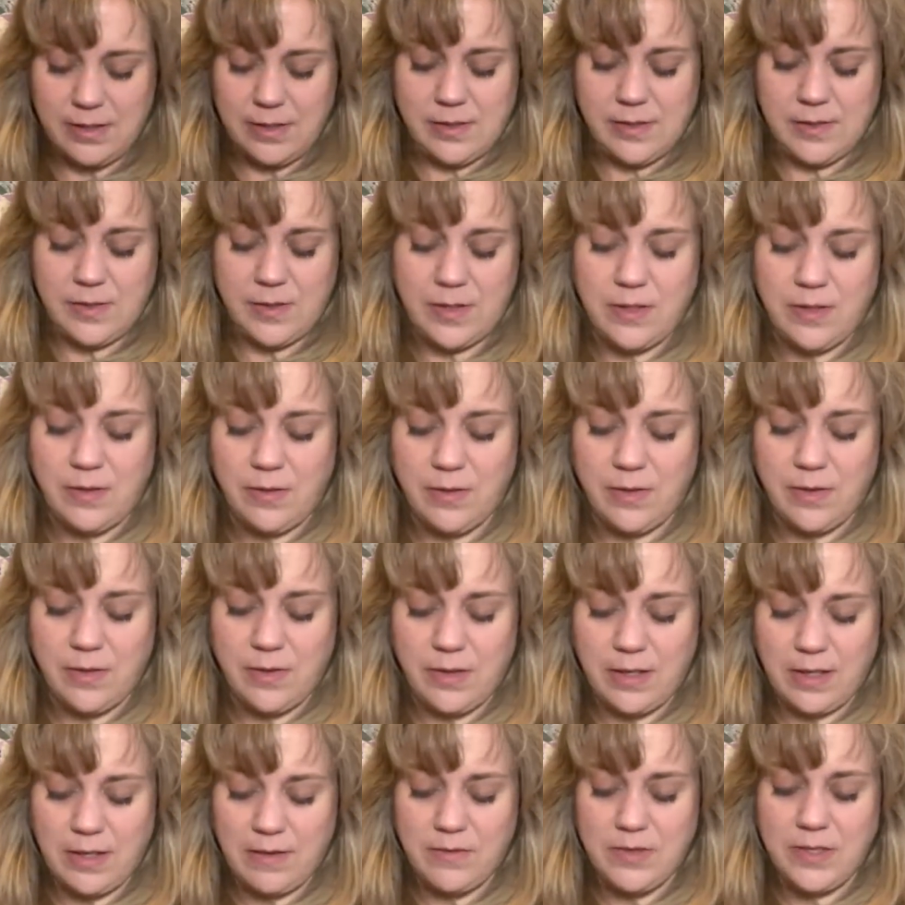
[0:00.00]
So I don't know
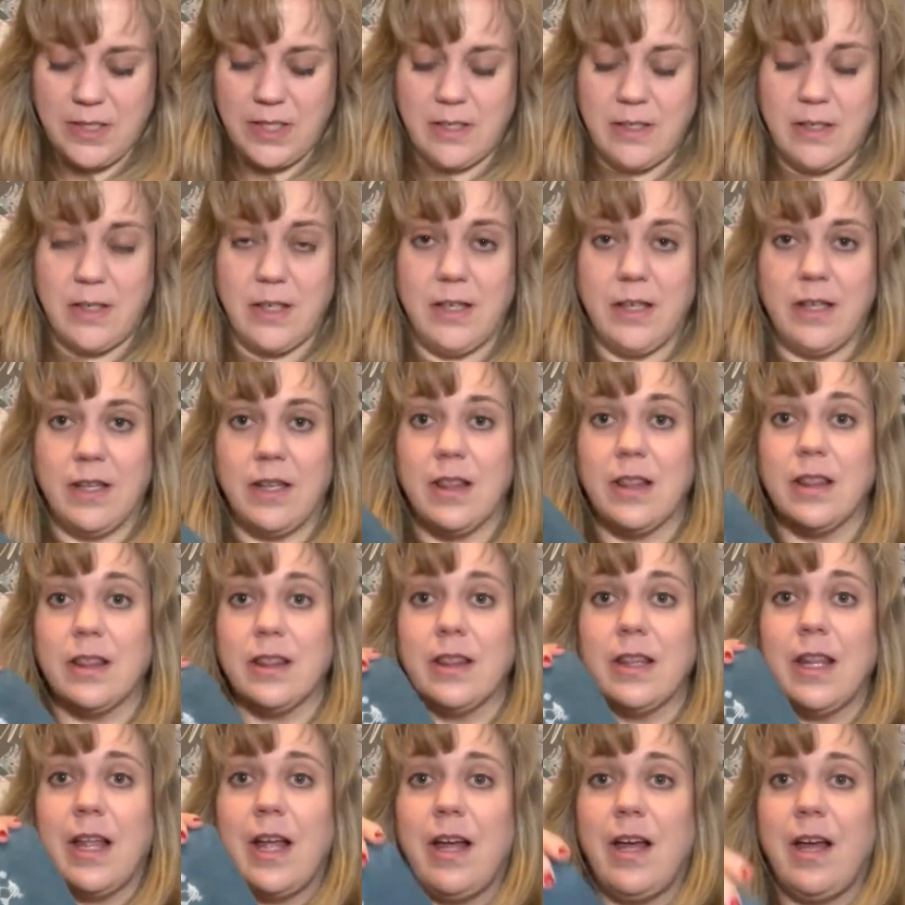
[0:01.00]
that I've shared it.
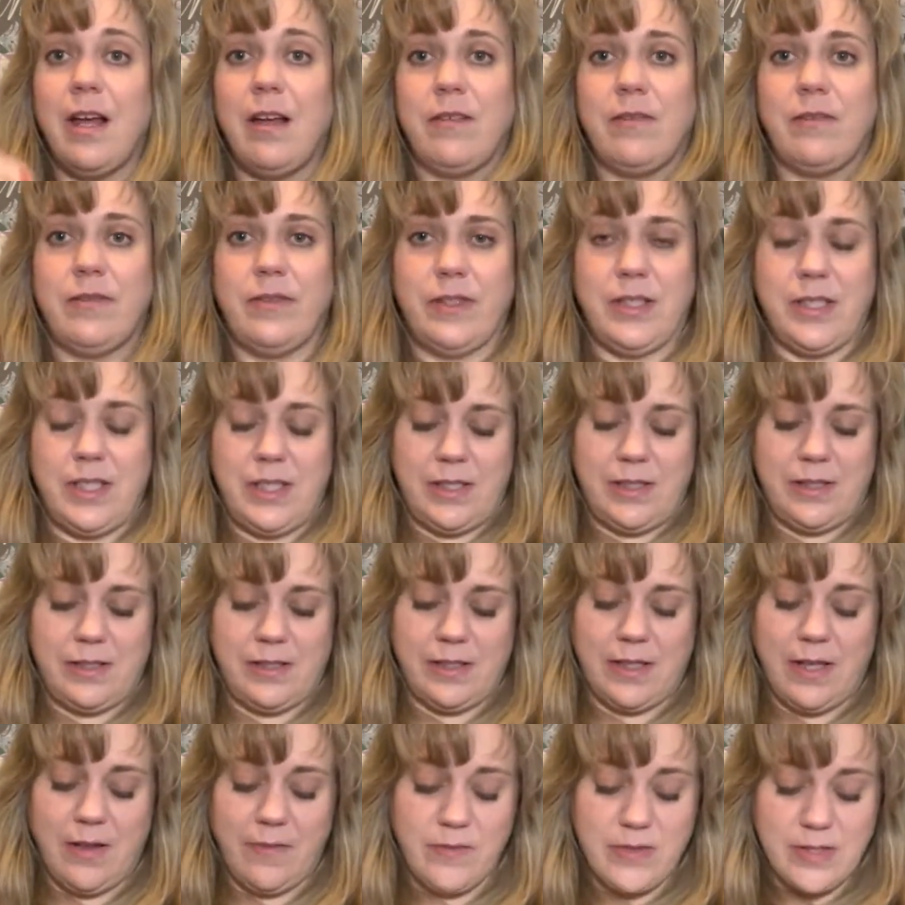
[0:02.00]
Love
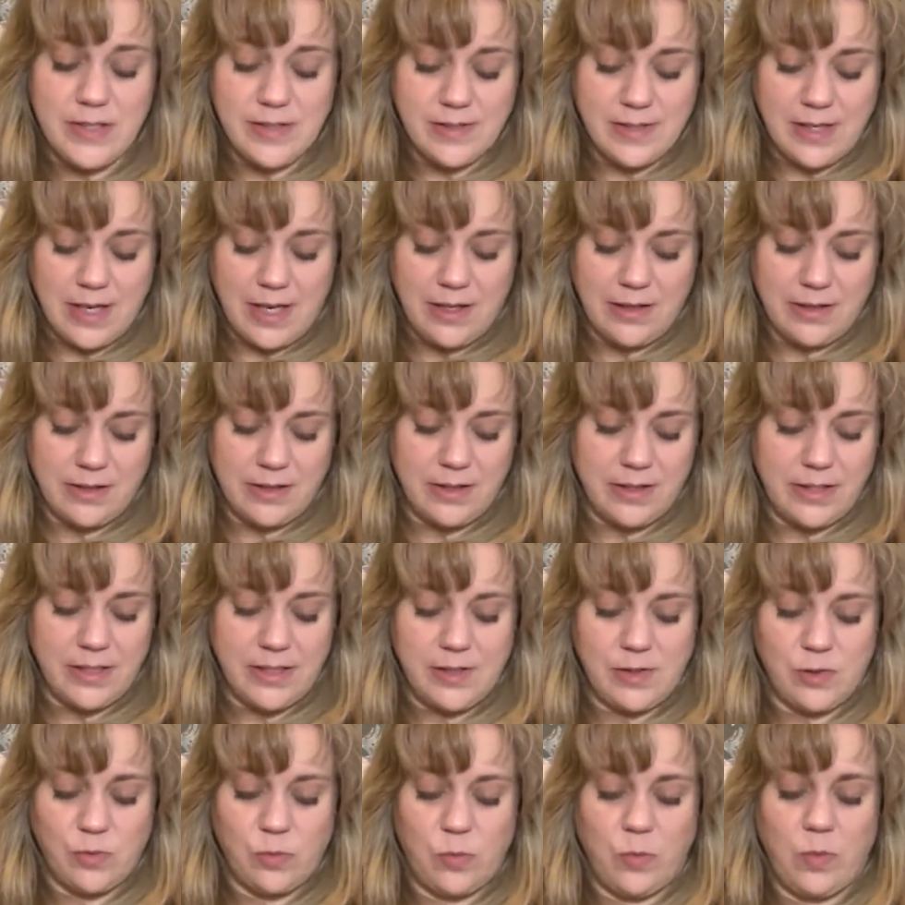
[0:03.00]
this color
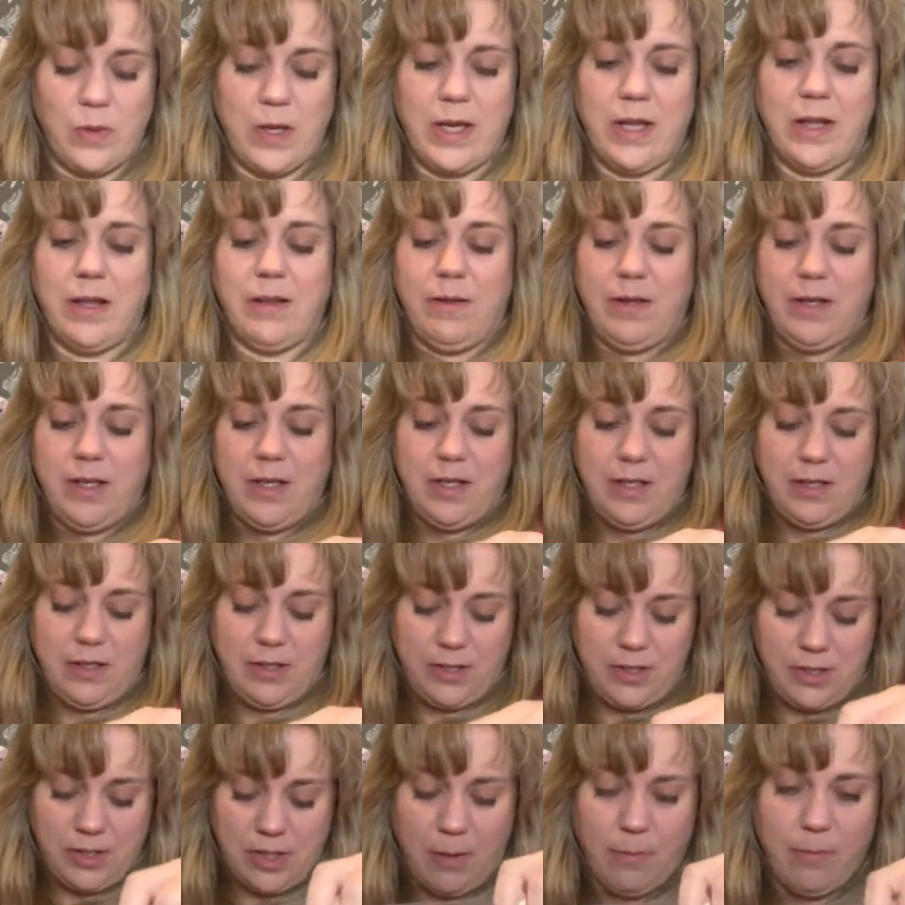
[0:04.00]
as well.
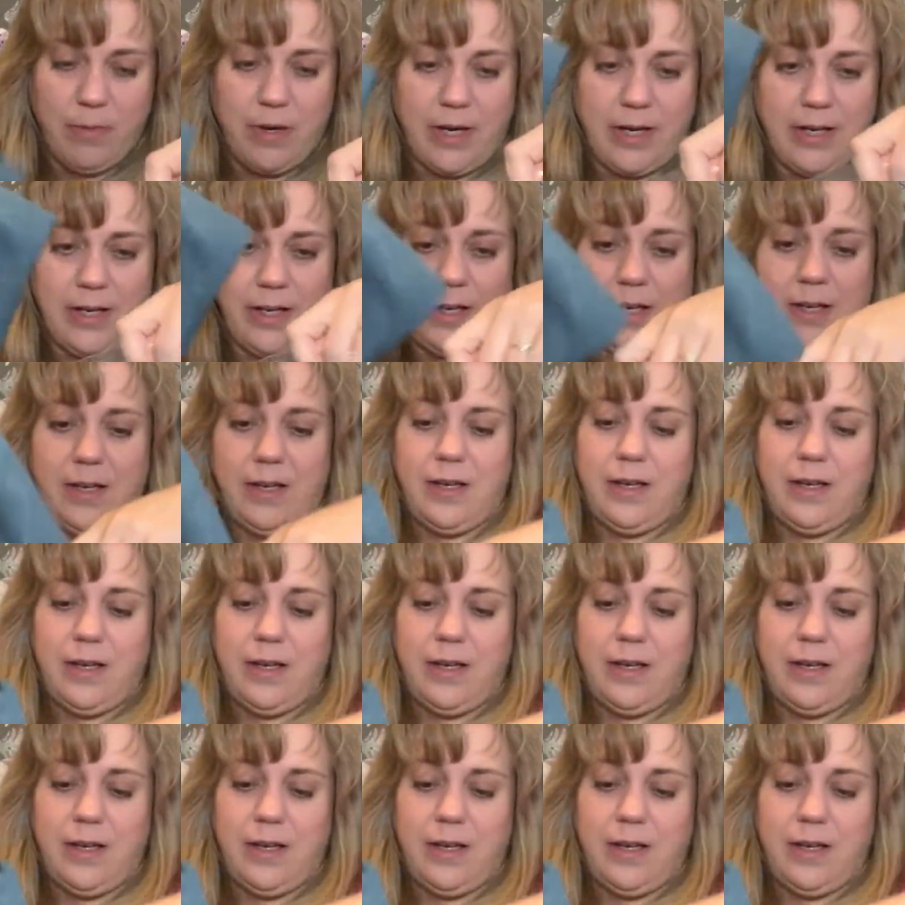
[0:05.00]
Good job, Brandy.